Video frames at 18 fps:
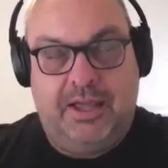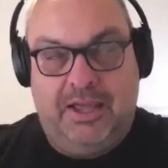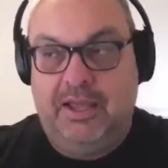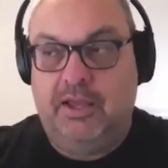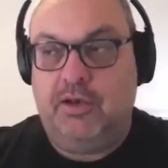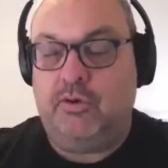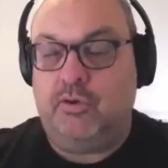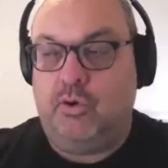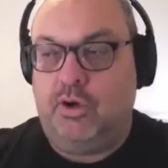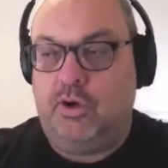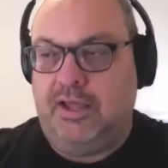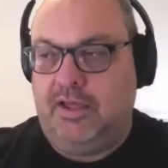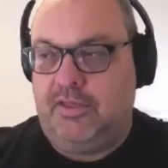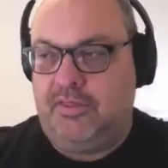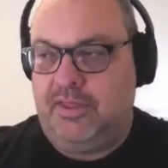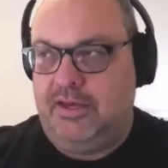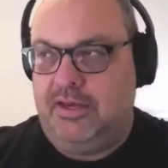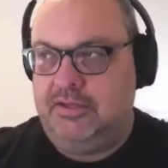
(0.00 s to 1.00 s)
and or how
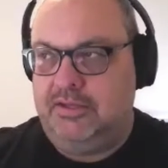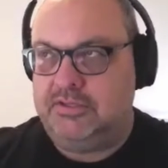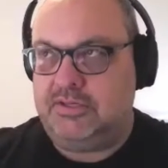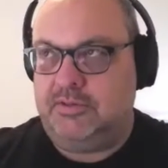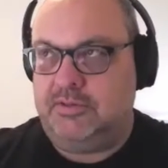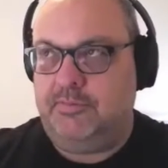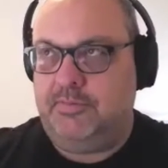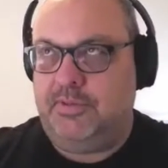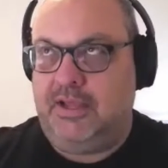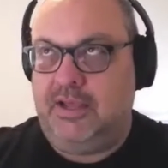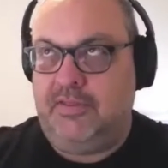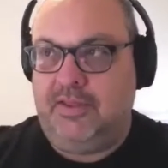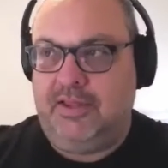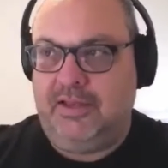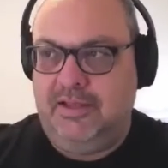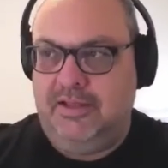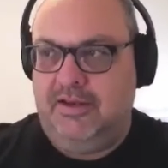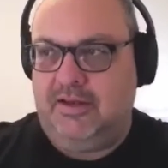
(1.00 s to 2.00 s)
that is how
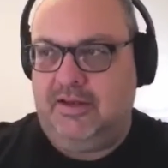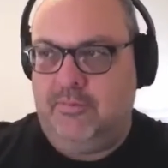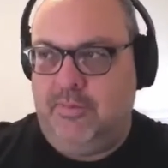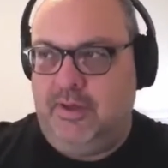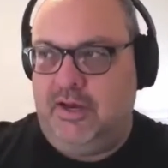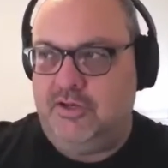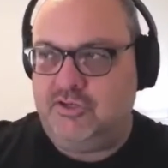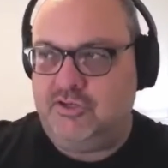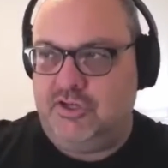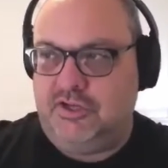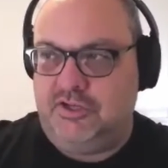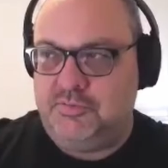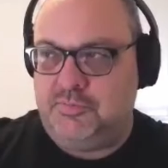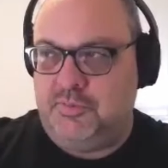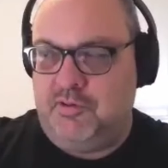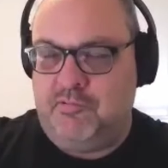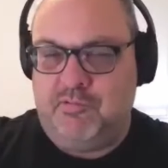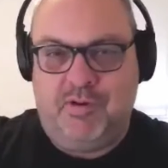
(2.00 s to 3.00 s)
they're leading and managing is
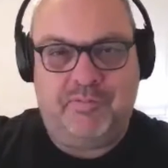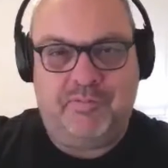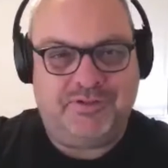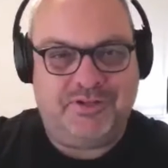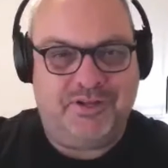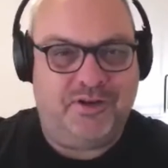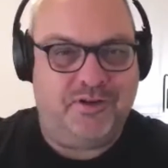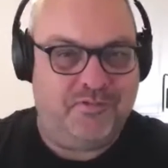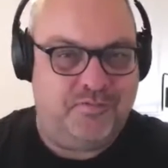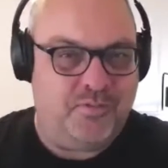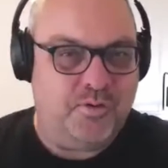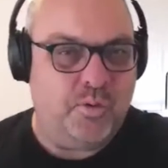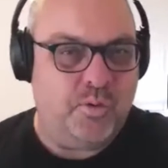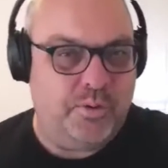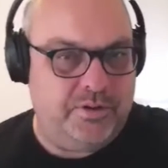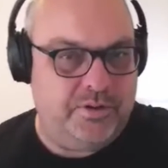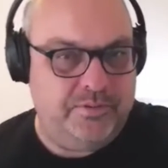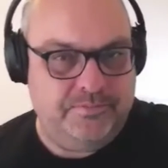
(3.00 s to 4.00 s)
being represented
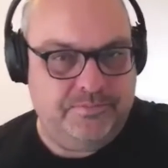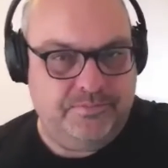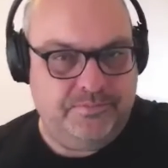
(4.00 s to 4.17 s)
forward.